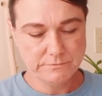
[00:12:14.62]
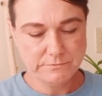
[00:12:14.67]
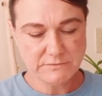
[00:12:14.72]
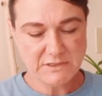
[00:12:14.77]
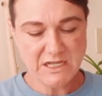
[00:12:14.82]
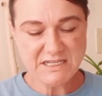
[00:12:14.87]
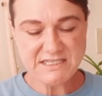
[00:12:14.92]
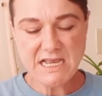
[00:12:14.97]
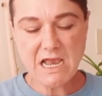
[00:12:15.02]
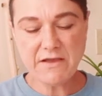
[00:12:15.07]

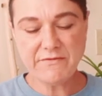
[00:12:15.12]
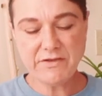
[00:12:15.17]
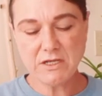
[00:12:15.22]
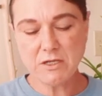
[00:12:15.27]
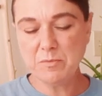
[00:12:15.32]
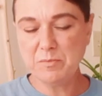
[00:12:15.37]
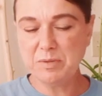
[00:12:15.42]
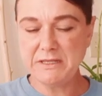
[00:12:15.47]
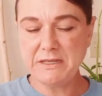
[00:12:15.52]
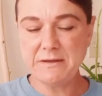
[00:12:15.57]
It's having
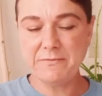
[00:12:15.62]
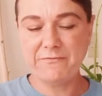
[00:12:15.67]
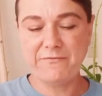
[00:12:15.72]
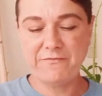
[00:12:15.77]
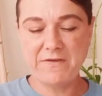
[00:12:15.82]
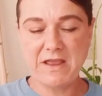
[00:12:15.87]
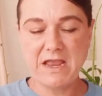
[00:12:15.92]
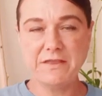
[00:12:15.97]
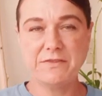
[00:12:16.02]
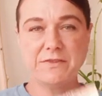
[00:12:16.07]
complete
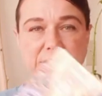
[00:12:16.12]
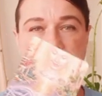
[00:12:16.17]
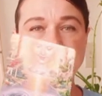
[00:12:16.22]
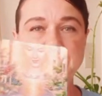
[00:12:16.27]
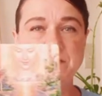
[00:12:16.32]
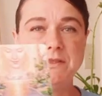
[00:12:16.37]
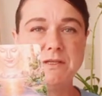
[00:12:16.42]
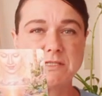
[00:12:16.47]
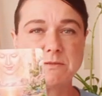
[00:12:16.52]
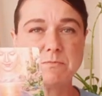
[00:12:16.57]
faith
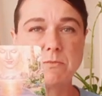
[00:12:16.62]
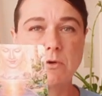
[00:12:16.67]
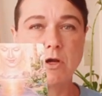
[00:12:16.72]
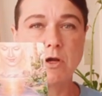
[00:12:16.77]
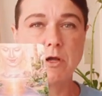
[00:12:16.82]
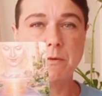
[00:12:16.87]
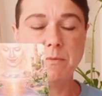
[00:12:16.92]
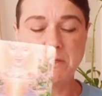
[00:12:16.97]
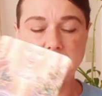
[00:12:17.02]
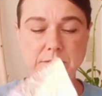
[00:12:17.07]
in this
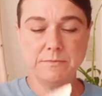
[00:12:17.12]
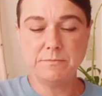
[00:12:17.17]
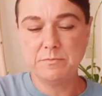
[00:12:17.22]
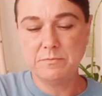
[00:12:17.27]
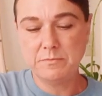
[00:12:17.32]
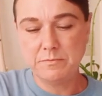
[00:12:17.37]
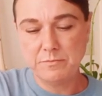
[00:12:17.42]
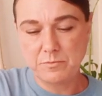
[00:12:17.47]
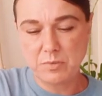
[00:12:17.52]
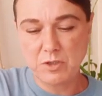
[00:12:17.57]
Merkaba
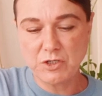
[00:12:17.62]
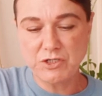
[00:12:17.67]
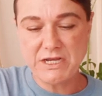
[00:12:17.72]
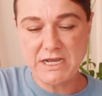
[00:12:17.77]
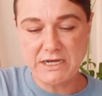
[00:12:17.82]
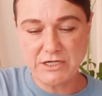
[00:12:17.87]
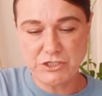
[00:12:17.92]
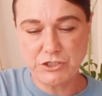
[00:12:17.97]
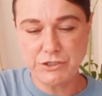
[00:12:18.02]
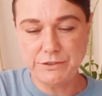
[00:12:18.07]

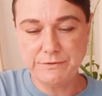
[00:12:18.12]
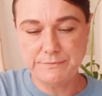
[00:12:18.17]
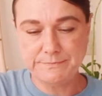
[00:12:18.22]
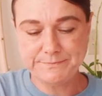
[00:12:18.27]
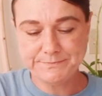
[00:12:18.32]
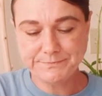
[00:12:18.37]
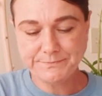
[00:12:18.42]
protection